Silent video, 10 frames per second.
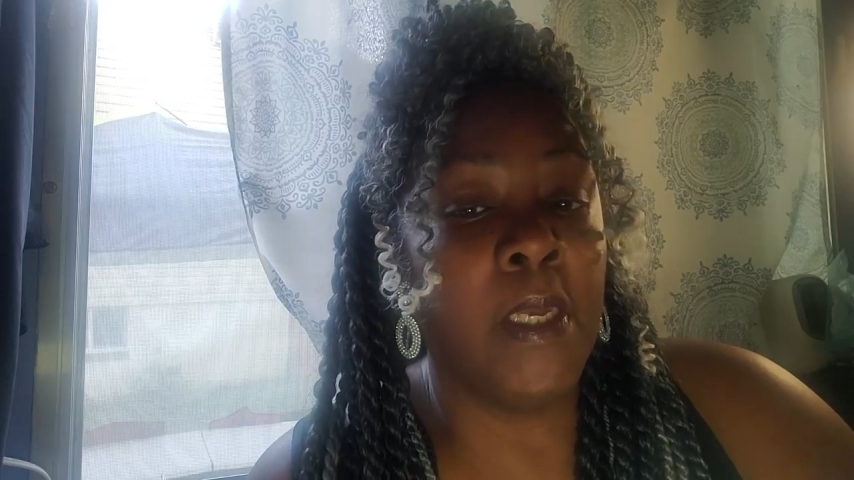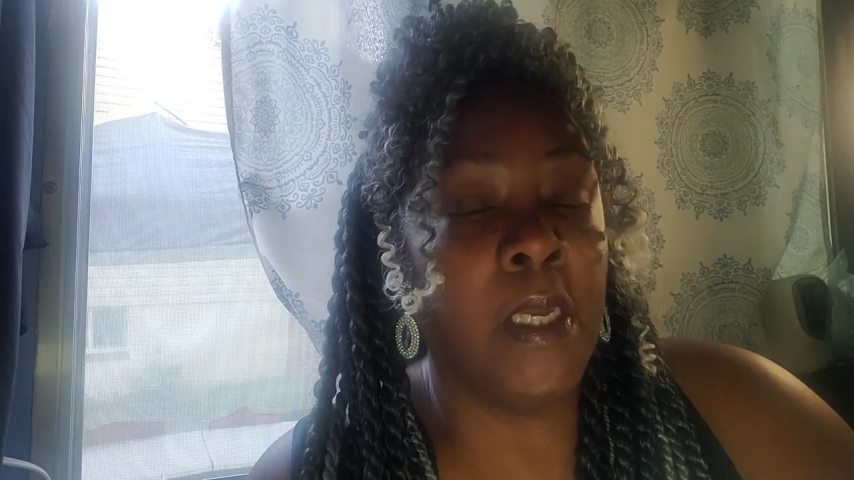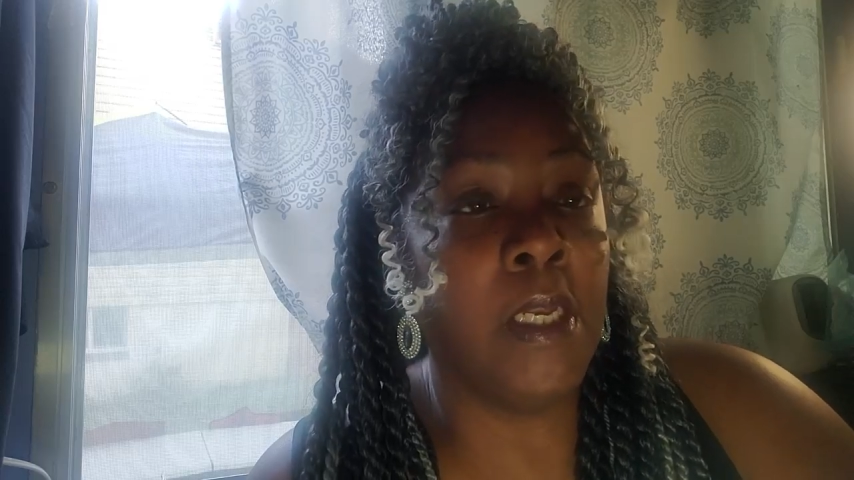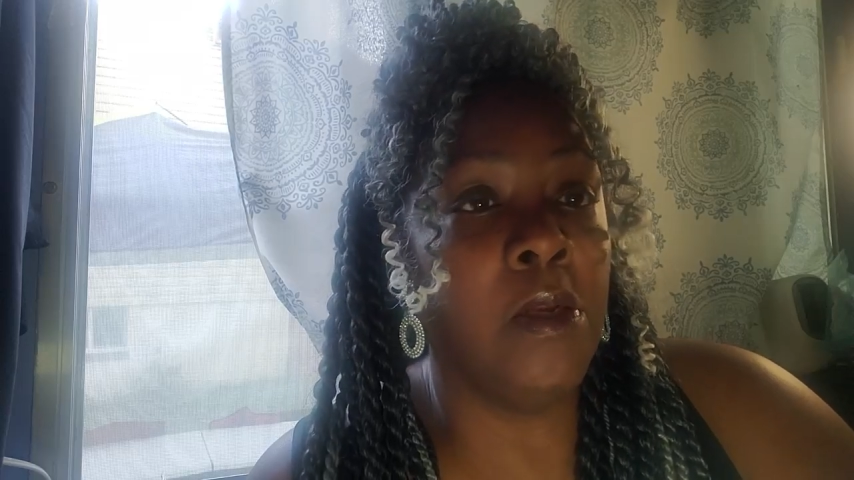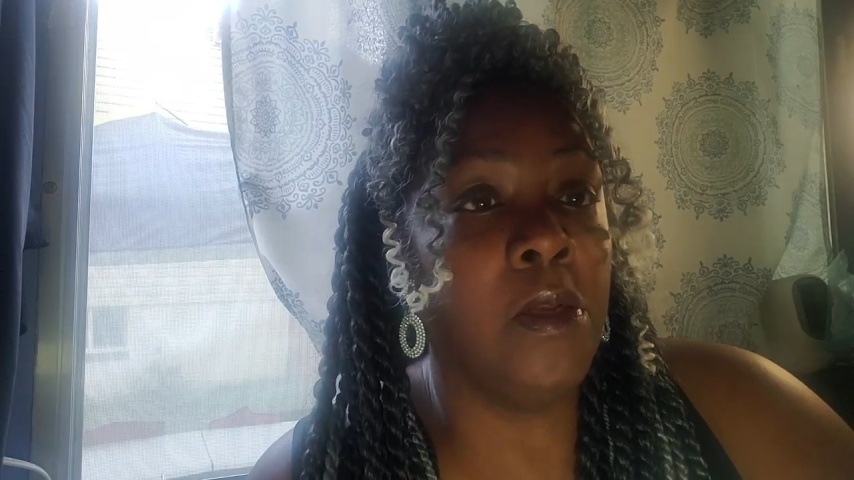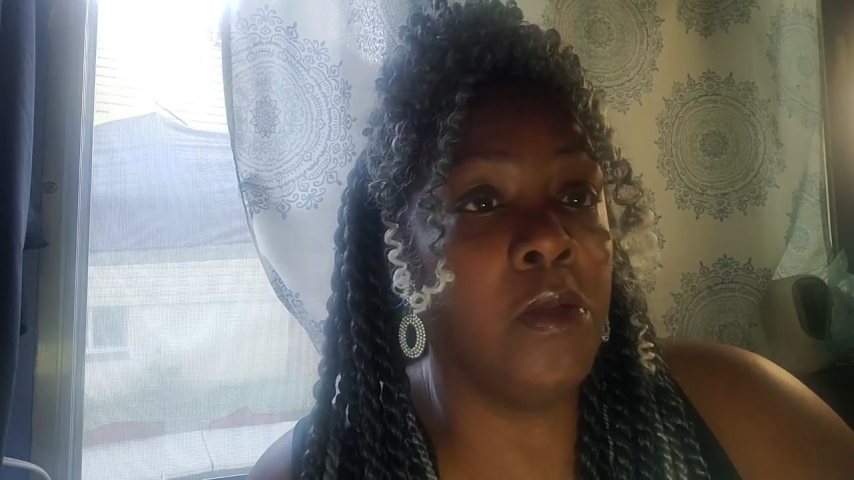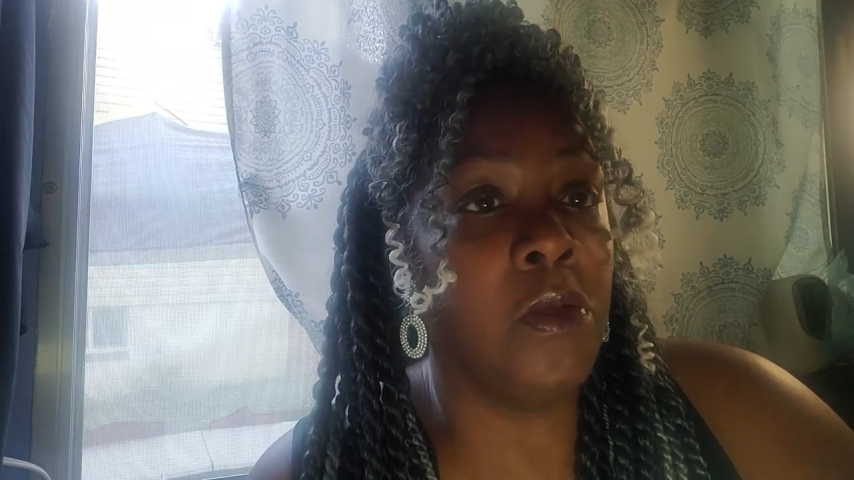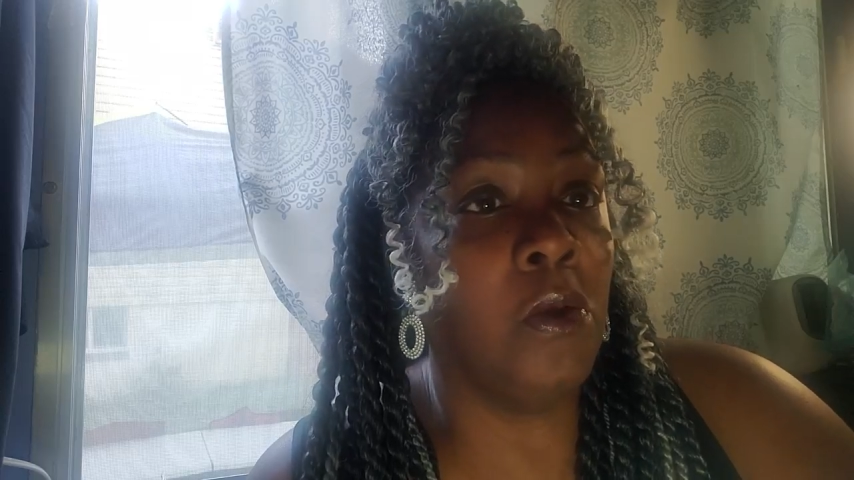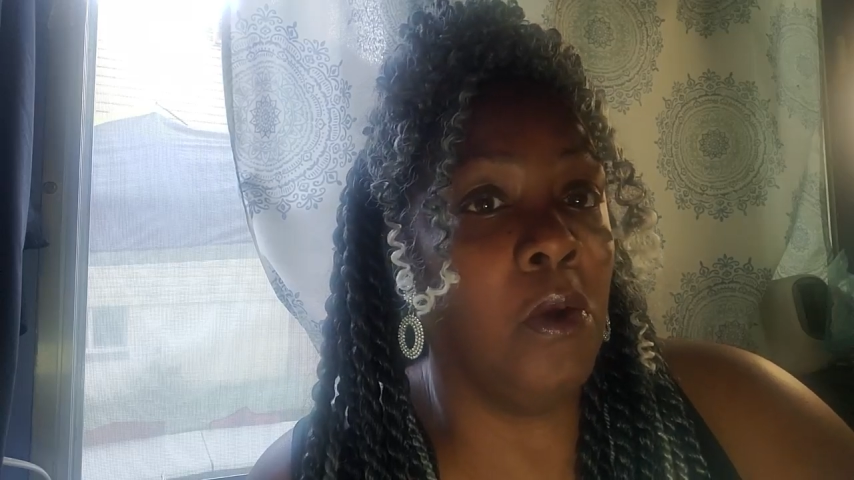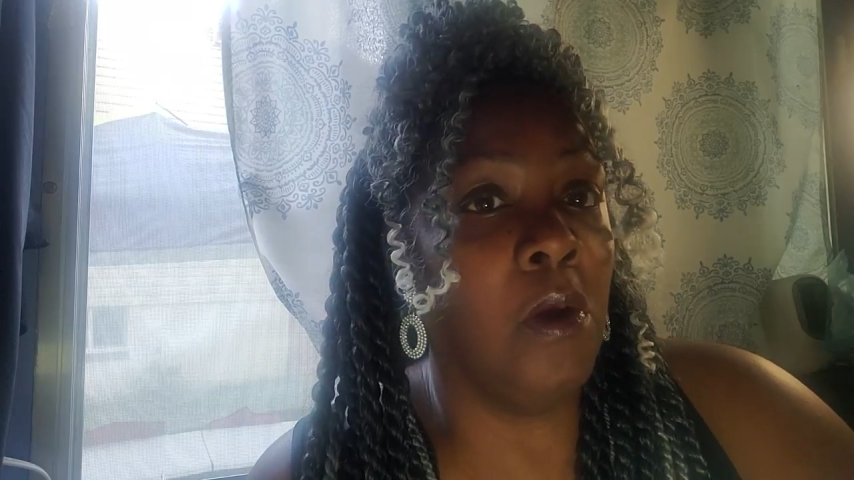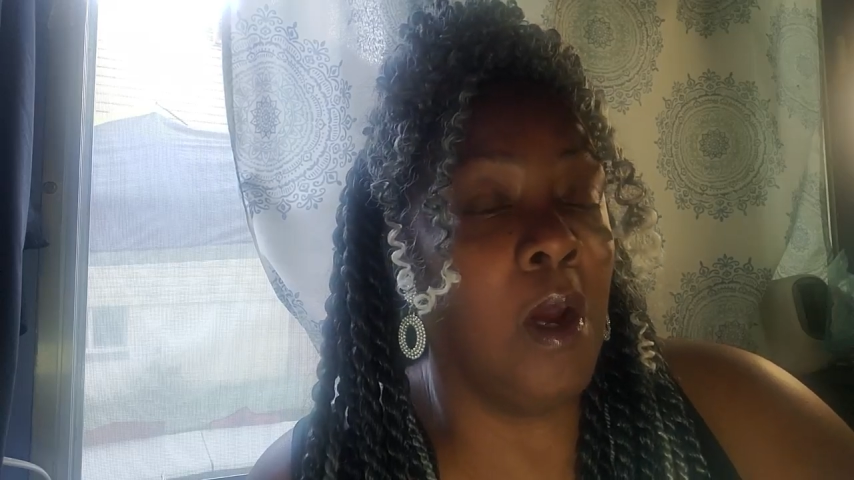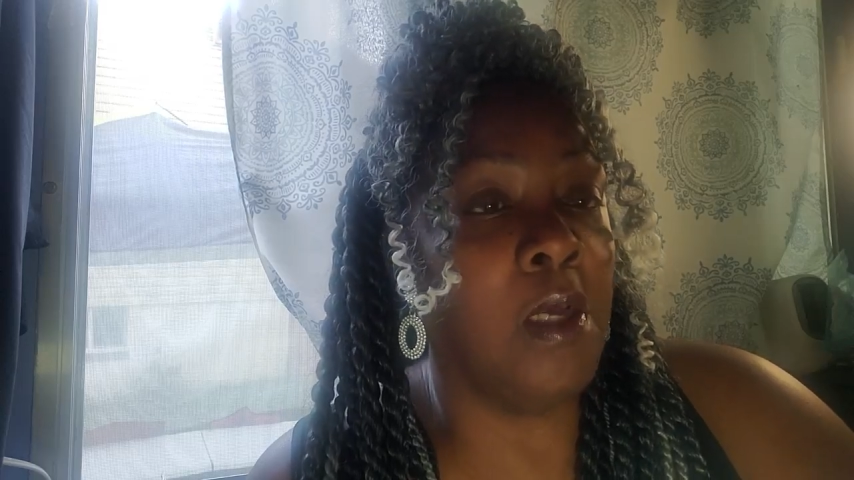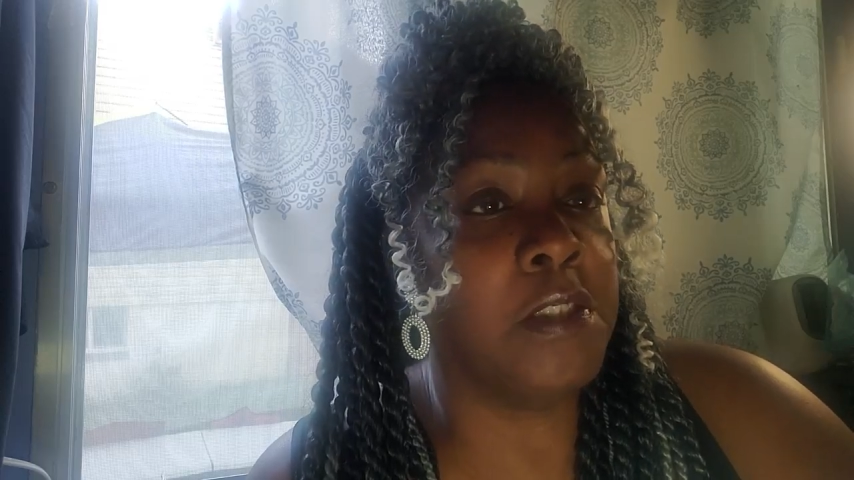in your